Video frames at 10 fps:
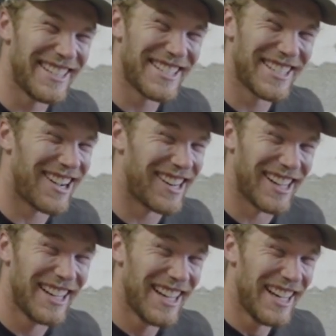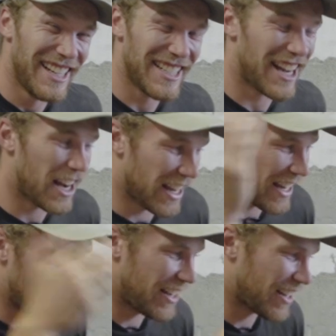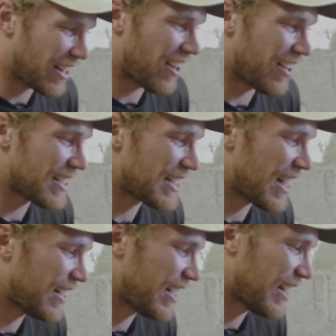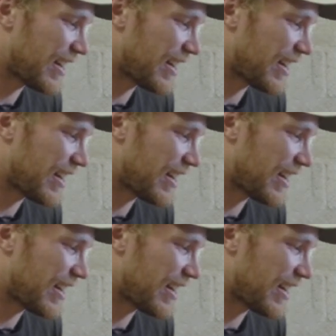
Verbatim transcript: you just gotta just gotta get it in the car and send it. I